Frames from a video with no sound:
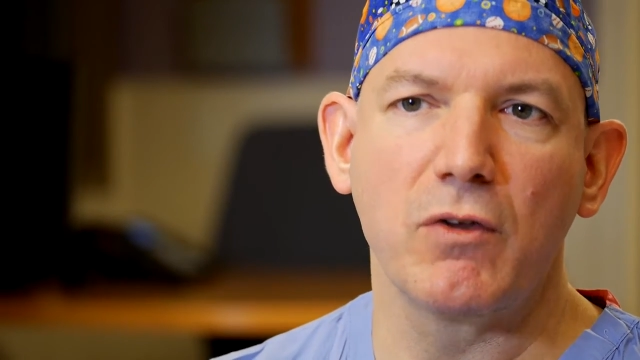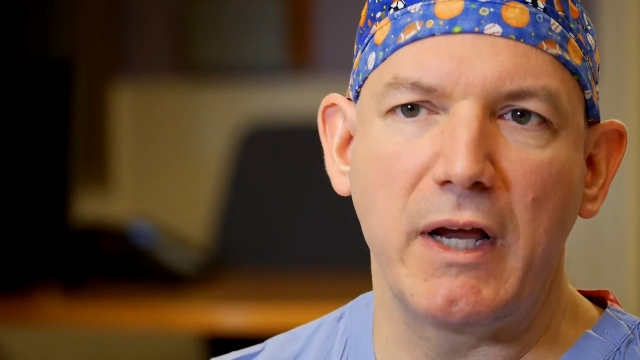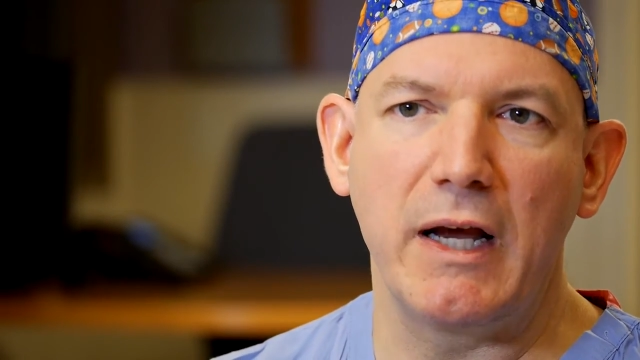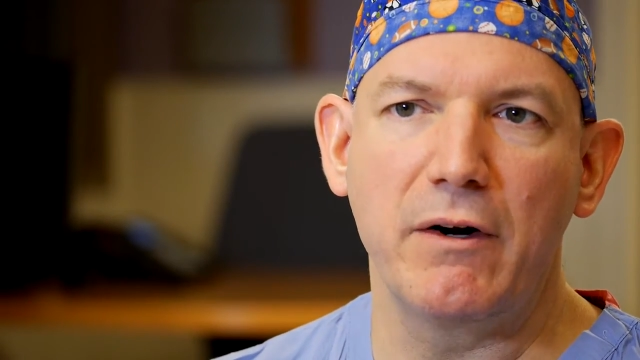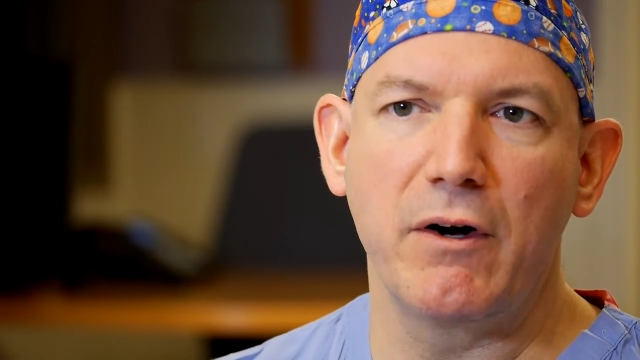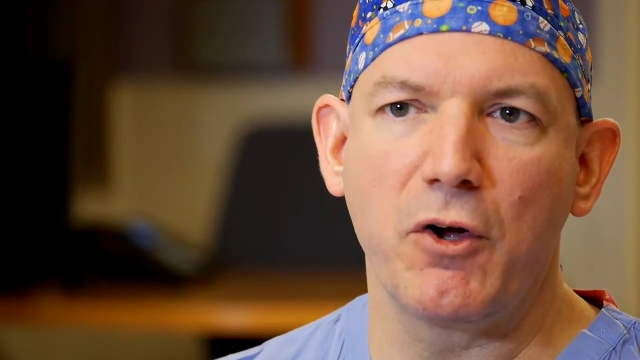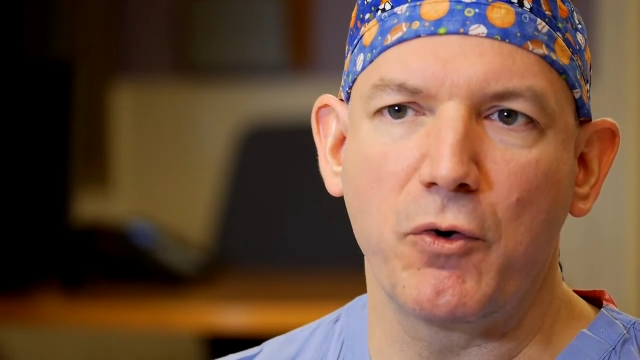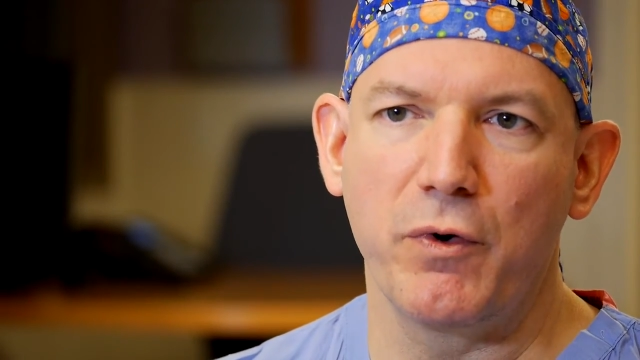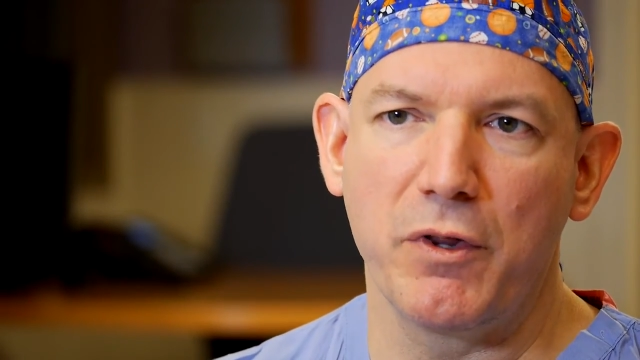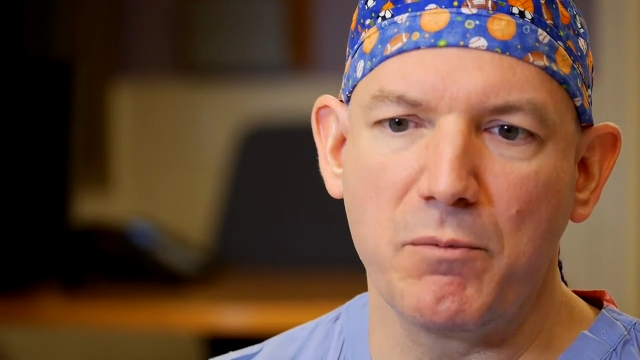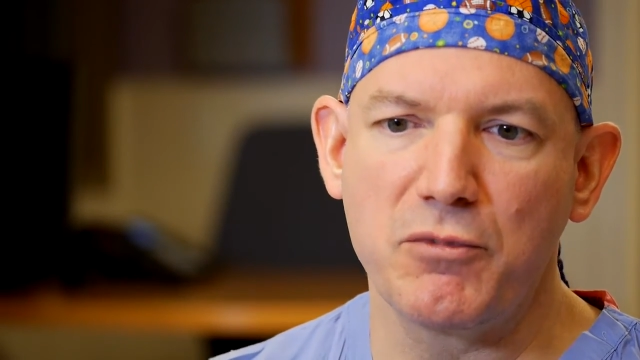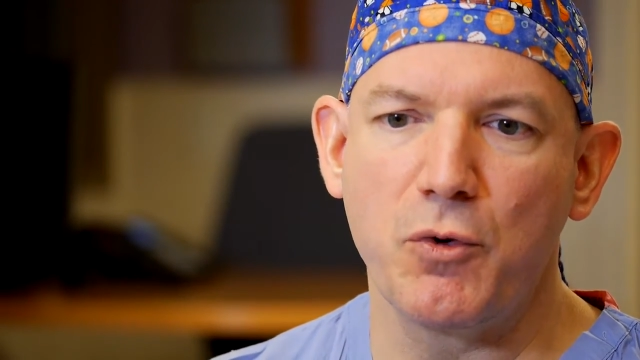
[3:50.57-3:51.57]
care
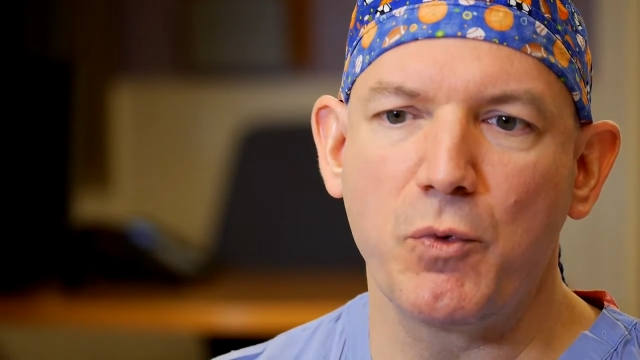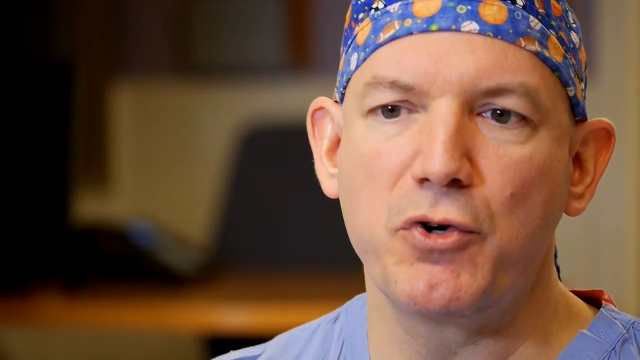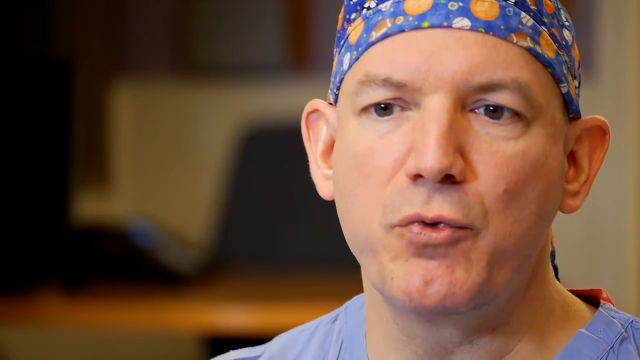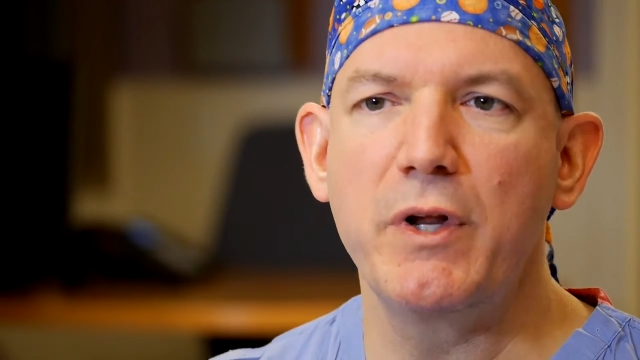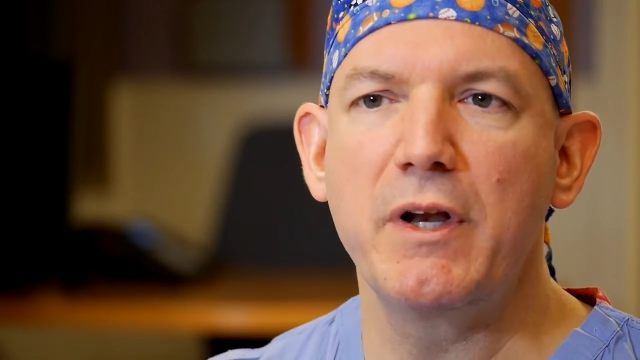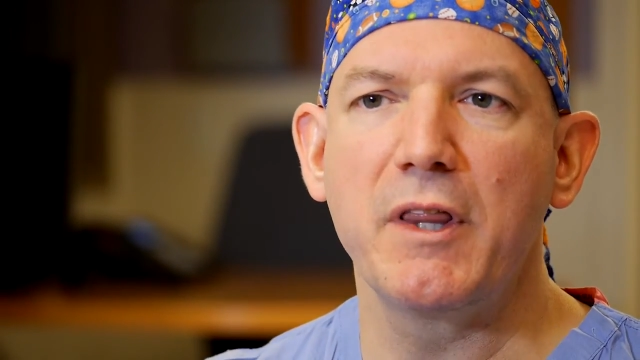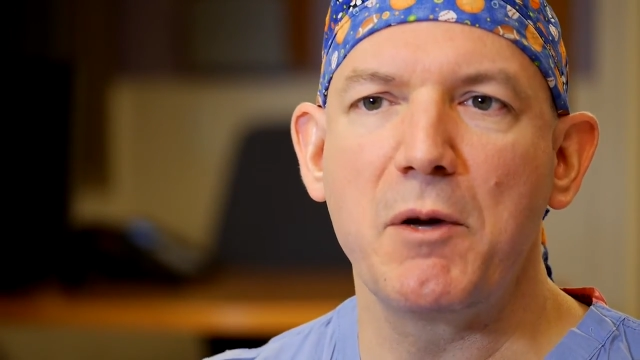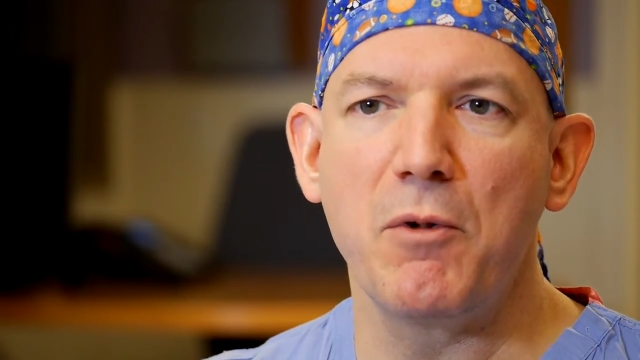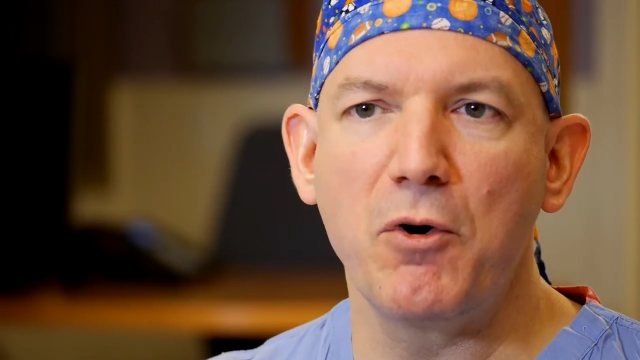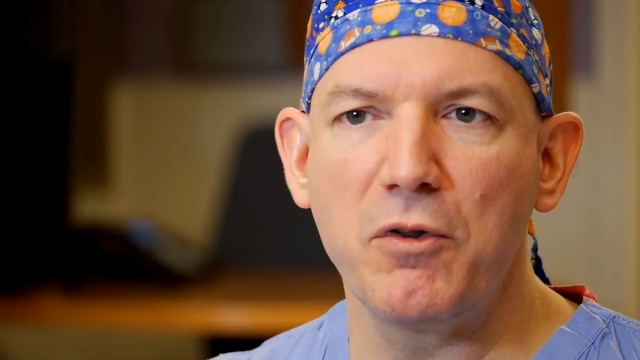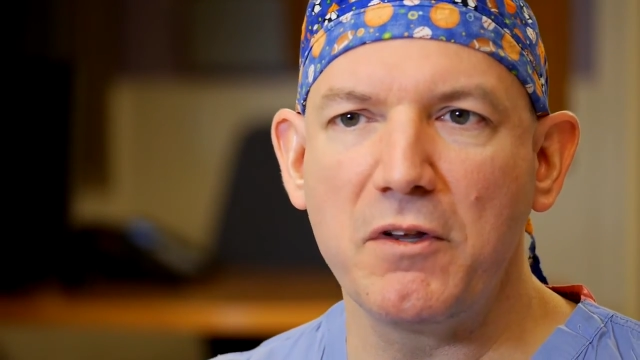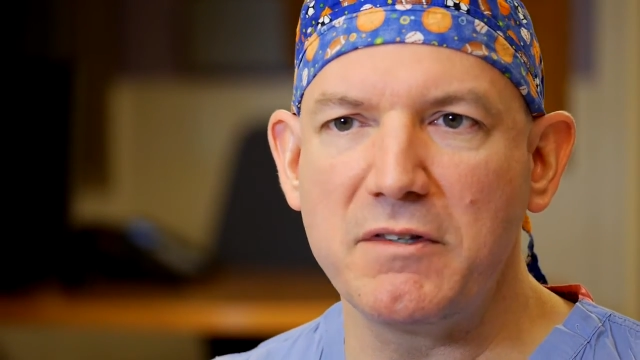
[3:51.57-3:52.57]
algorithm. So we're treating them
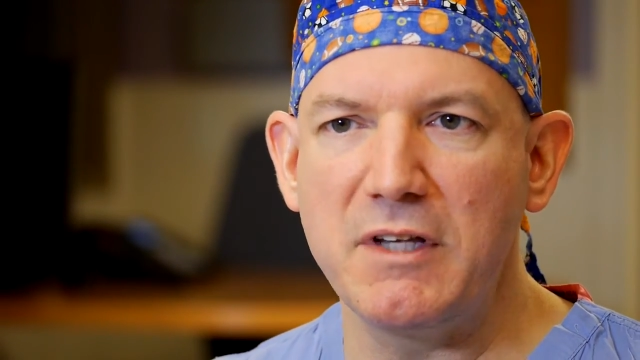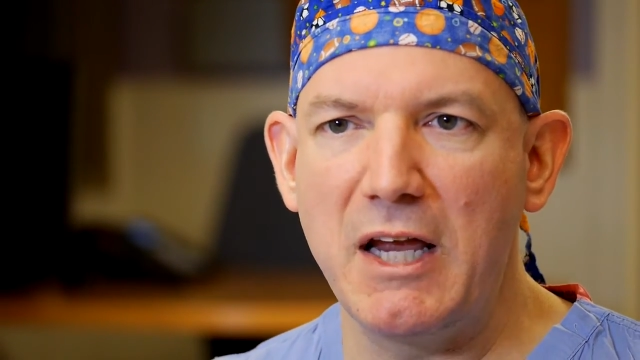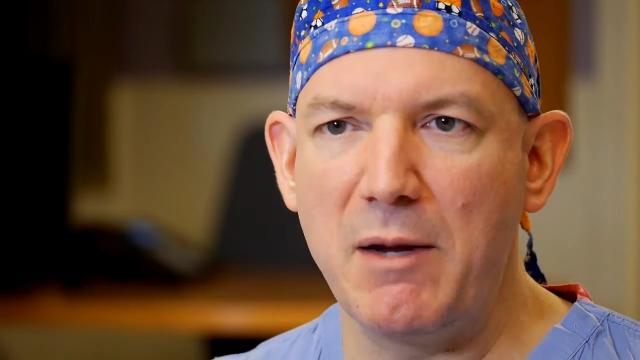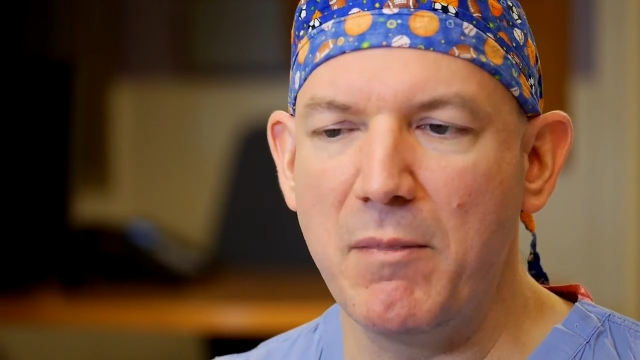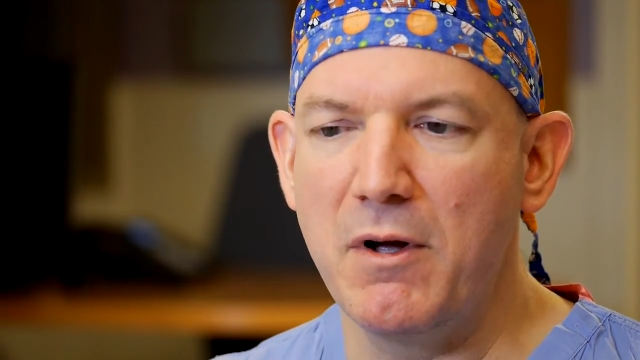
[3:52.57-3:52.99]
all the same